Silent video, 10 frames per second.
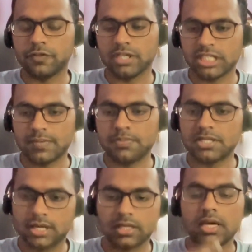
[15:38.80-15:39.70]
steps
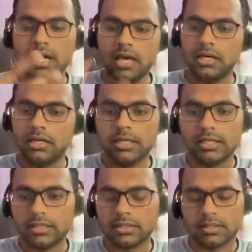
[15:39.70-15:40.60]
that
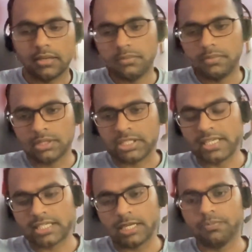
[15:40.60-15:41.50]
a
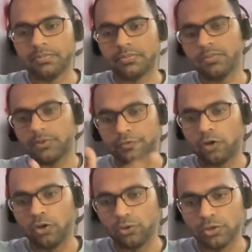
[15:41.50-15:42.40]
sales rep
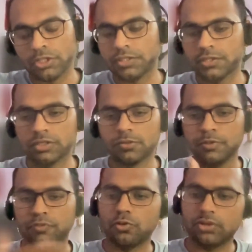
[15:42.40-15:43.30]
follows
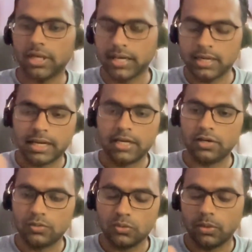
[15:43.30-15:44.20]
before they can get
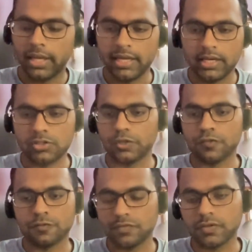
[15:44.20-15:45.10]
to any sort
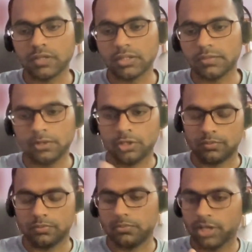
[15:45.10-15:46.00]
of you know,
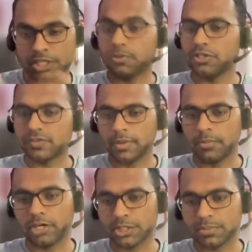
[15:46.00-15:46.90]
response from the
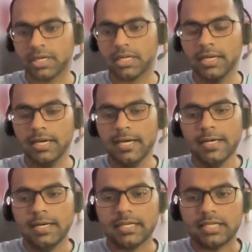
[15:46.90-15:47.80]
prospect.
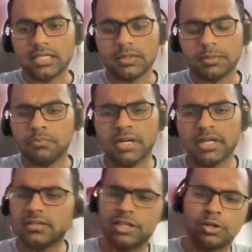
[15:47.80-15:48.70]
But
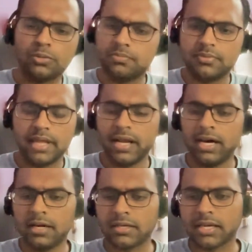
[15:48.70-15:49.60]
you know, there
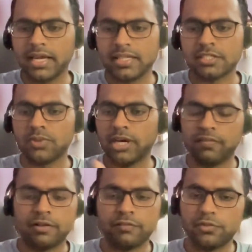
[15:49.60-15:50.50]
are cases where
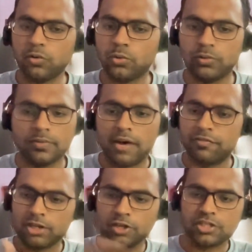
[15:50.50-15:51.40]
even if you,
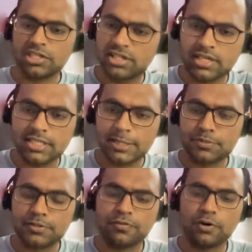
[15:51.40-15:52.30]
after your 16 steps
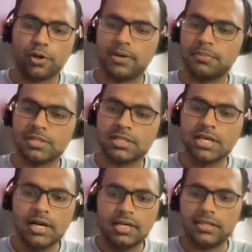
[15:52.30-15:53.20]
and follow-ups,
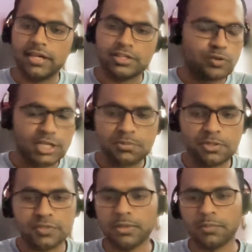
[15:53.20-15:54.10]
there's no
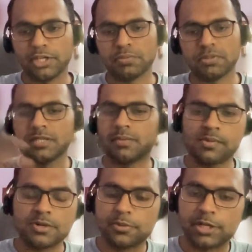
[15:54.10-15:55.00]
response from the prospect, sometimes
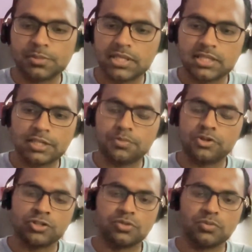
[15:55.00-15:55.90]
the prospect's
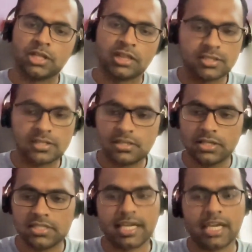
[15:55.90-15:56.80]
response within
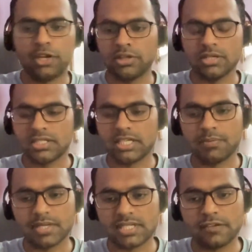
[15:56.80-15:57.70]
the second or third step
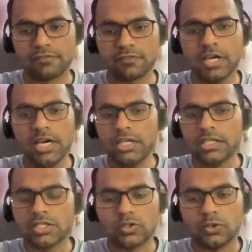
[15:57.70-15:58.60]
itself.
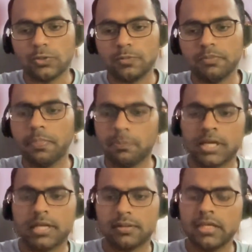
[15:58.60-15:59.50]
So
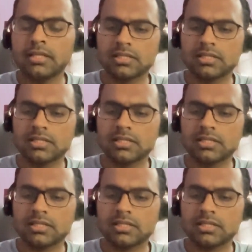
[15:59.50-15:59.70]
but it